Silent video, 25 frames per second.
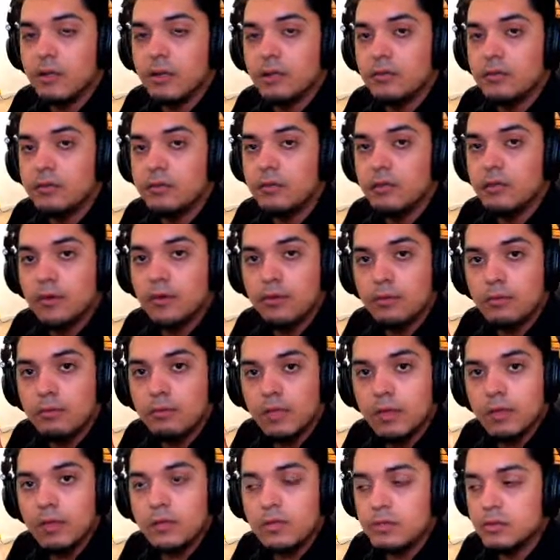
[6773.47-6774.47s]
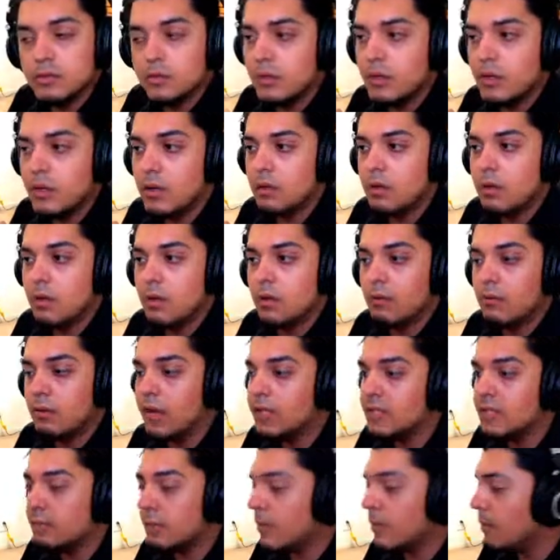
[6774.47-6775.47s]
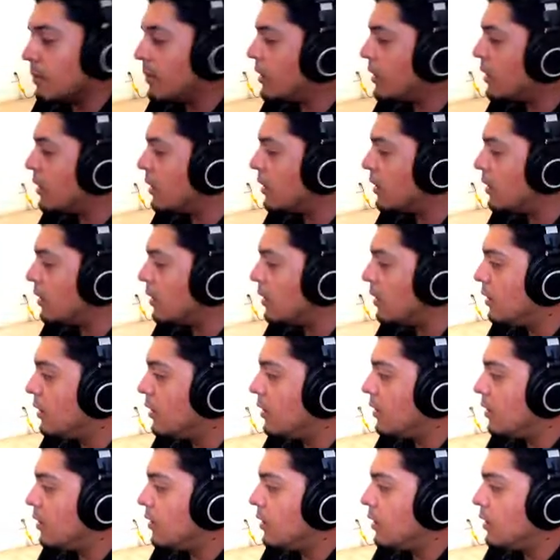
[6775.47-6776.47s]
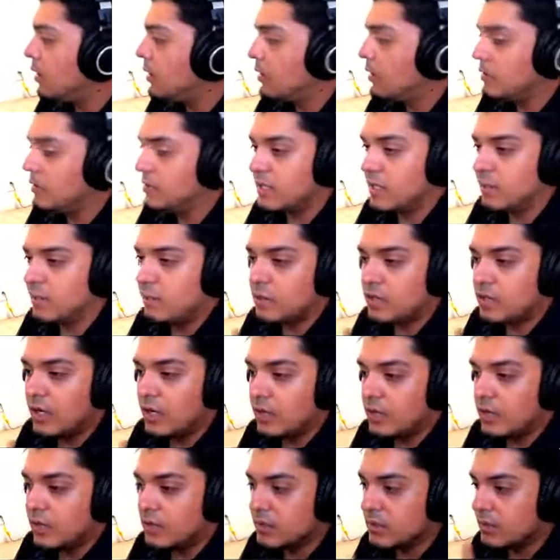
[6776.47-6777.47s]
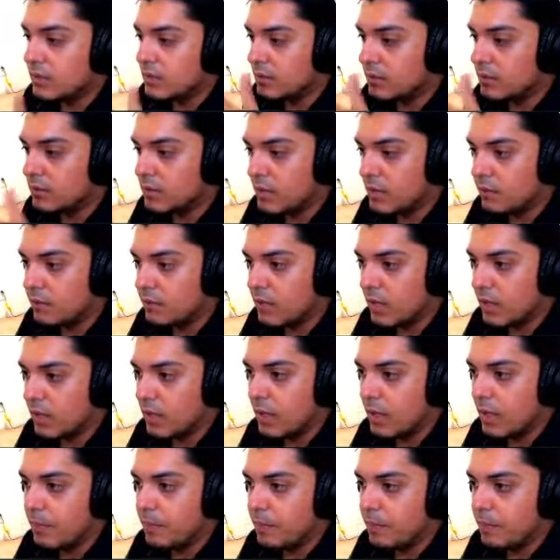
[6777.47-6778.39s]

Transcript: to an Arduino as well, a Raspberry Pi, simultaneously. So stuff like that.